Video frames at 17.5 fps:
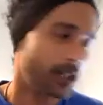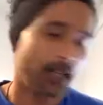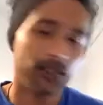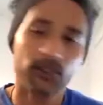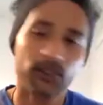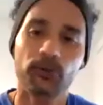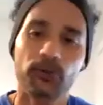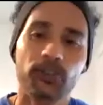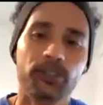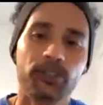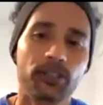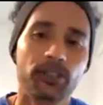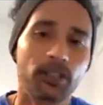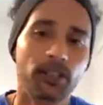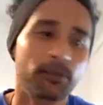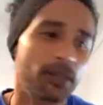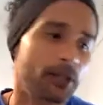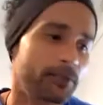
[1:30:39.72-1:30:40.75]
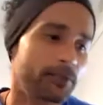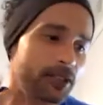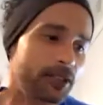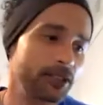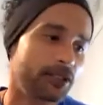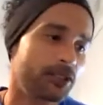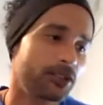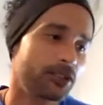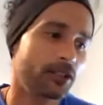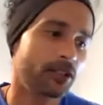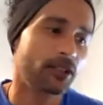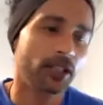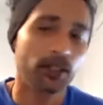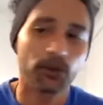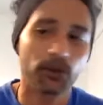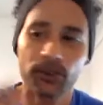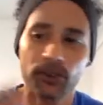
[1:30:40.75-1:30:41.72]
I just want you to come out because
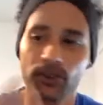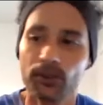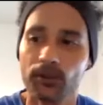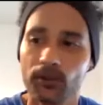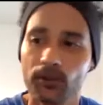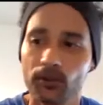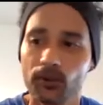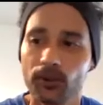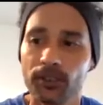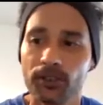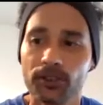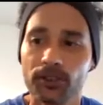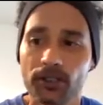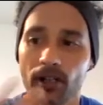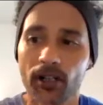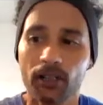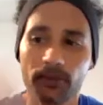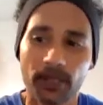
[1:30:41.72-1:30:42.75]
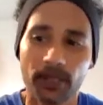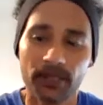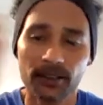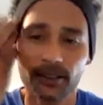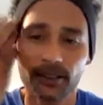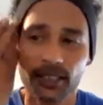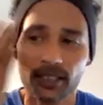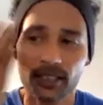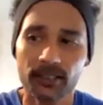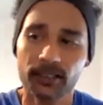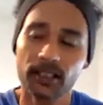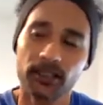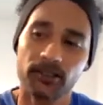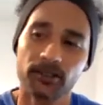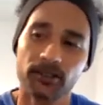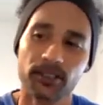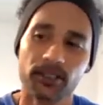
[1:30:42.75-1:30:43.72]
like when you talk about the things
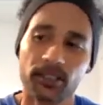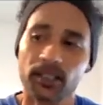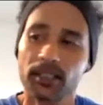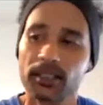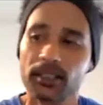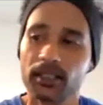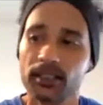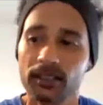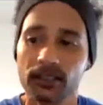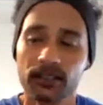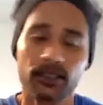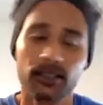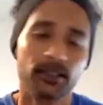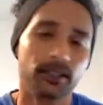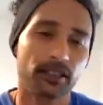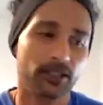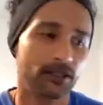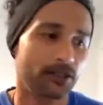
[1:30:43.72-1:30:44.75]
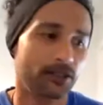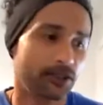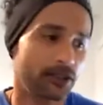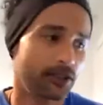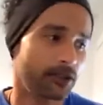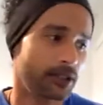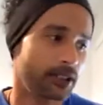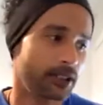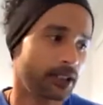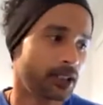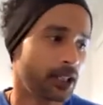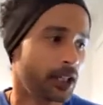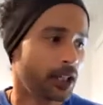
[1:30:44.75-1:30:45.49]
that you're studying and the things that you're doing,